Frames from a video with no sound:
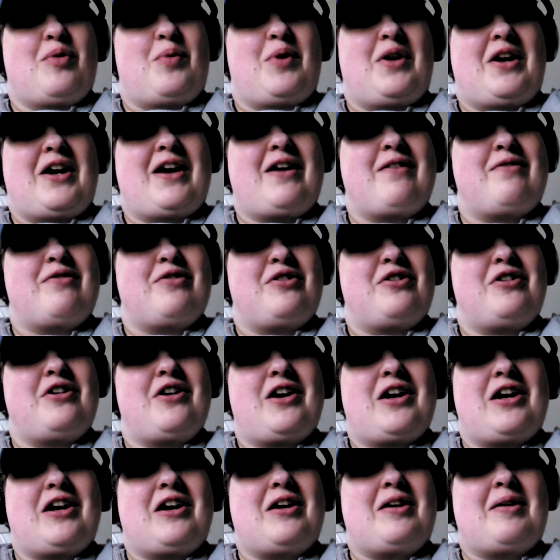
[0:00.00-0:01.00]
or whatever.
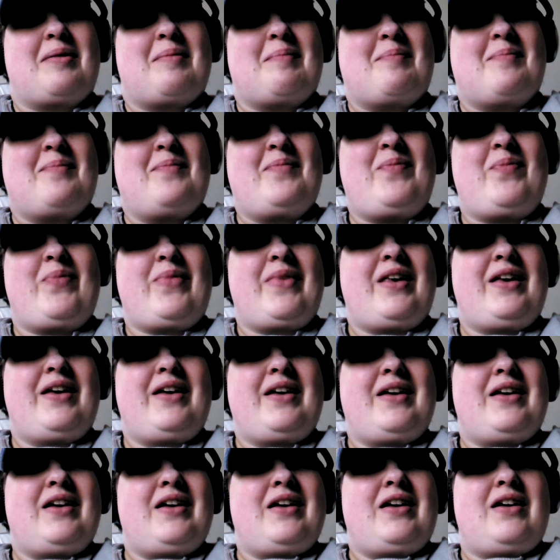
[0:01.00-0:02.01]
Um,
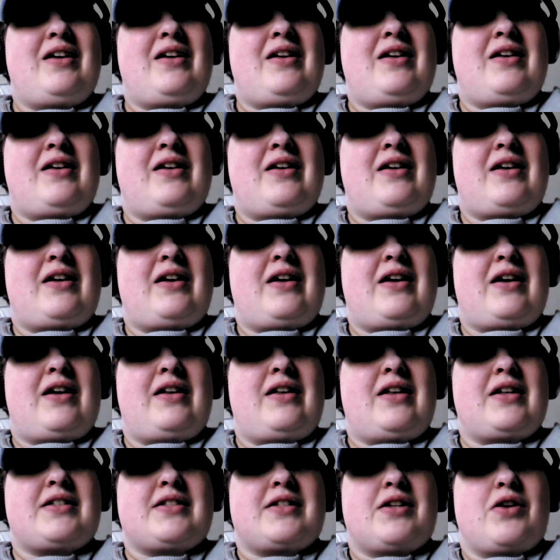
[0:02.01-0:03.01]

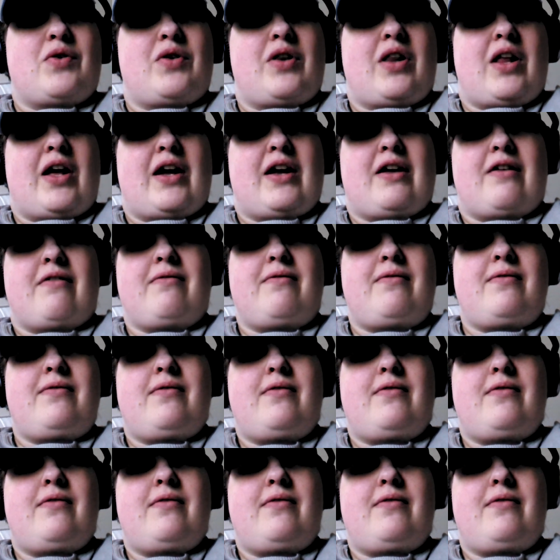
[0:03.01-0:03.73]
and that's no life.